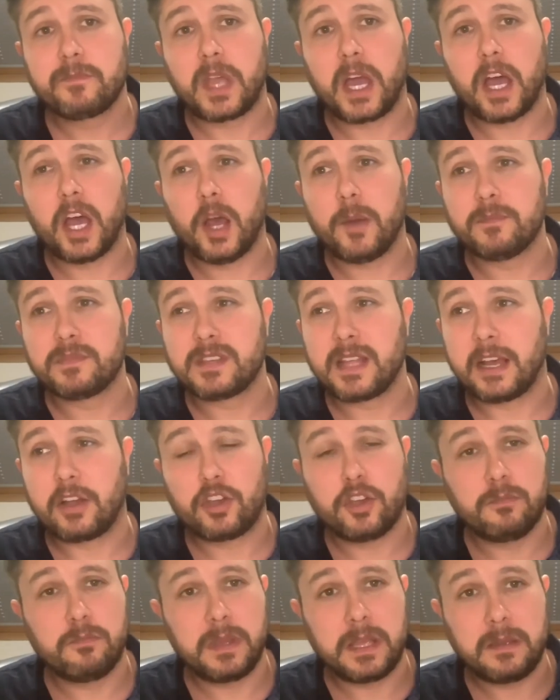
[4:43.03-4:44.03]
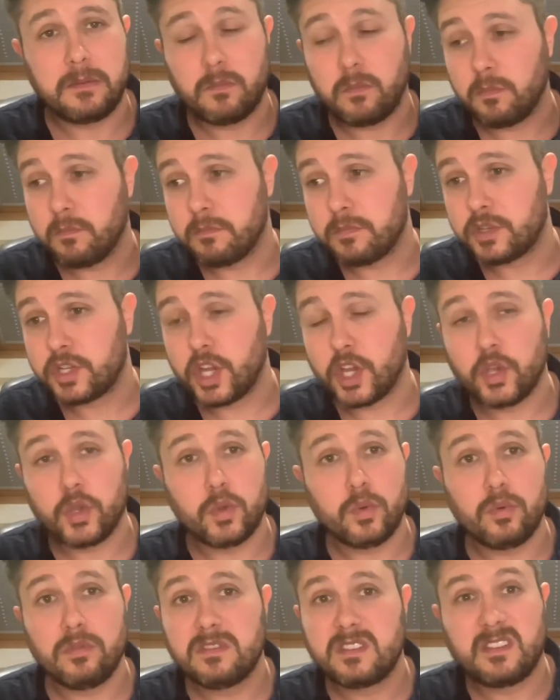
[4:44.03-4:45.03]
so that could be
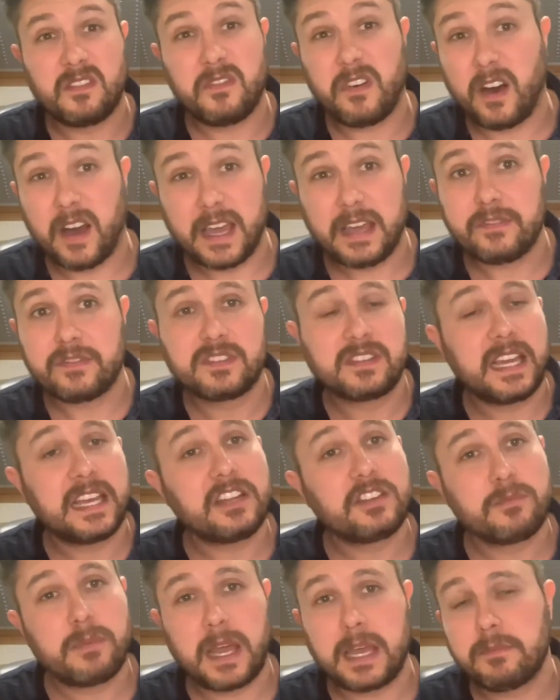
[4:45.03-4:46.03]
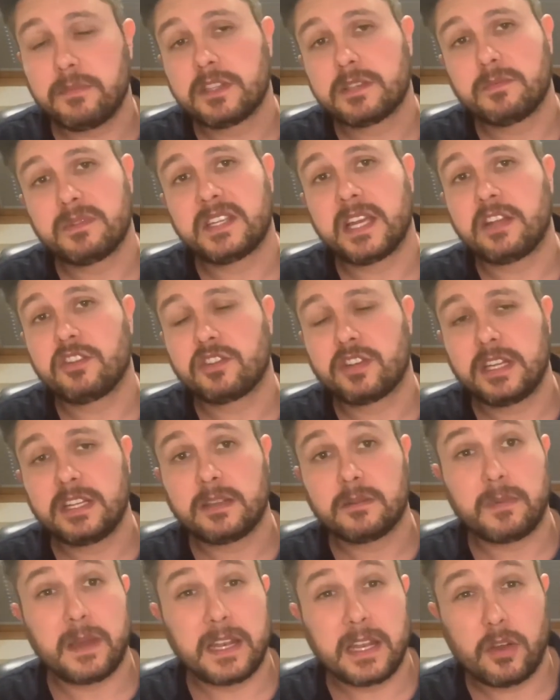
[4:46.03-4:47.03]
2 to 5 stage payments potentially,
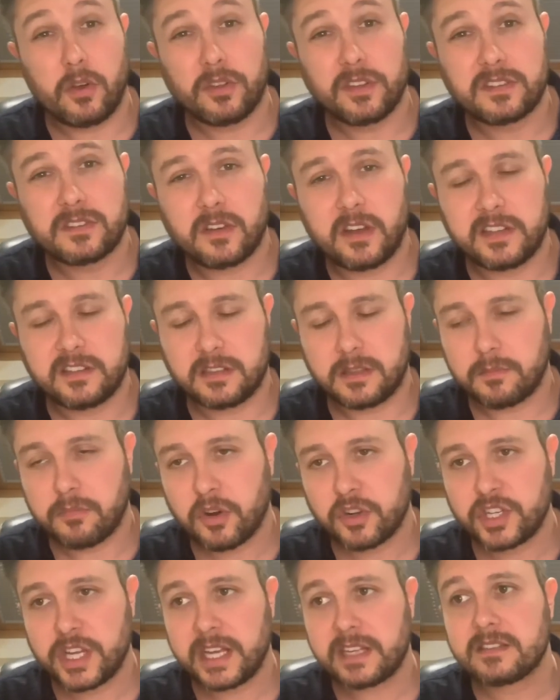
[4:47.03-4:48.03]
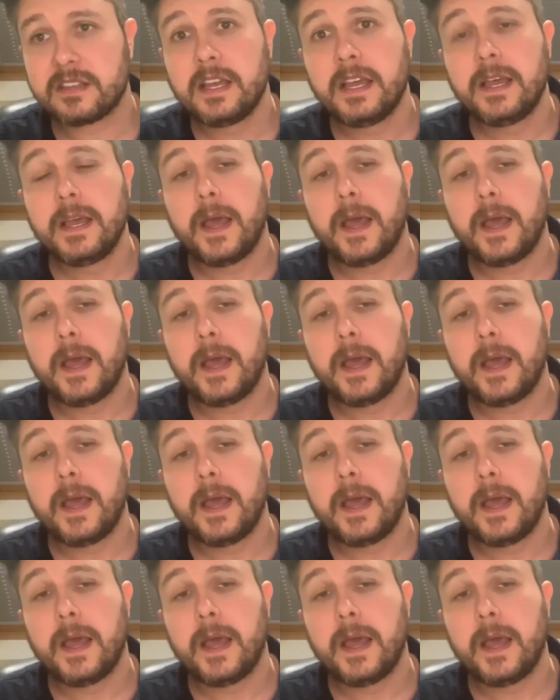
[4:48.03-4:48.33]
depending on the size of the project,